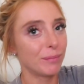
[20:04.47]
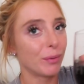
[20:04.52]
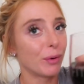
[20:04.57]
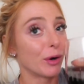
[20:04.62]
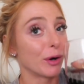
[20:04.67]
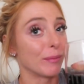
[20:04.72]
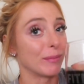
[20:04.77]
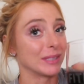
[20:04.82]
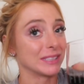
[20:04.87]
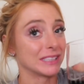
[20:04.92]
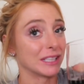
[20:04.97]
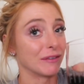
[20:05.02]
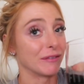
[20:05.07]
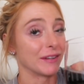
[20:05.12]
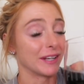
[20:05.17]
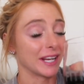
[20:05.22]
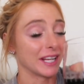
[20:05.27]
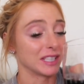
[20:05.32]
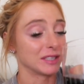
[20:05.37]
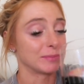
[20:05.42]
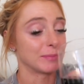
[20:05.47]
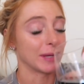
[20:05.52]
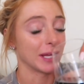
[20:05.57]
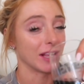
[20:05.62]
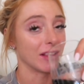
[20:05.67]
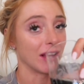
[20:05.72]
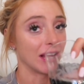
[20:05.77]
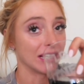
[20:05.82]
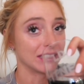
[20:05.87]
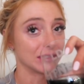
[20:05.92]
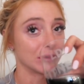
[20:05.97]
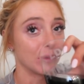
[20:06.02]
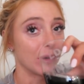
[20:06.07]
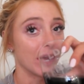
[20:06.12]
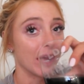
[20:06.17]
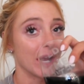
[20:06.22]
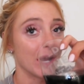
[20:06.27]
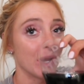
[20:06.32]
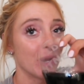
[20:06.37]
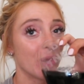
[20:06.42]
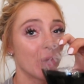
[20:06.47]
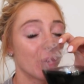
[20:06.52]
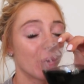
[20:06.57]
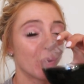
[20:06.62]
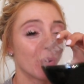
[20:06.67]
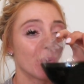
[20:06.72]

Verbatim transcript: Poured myself a nice big glass of wine.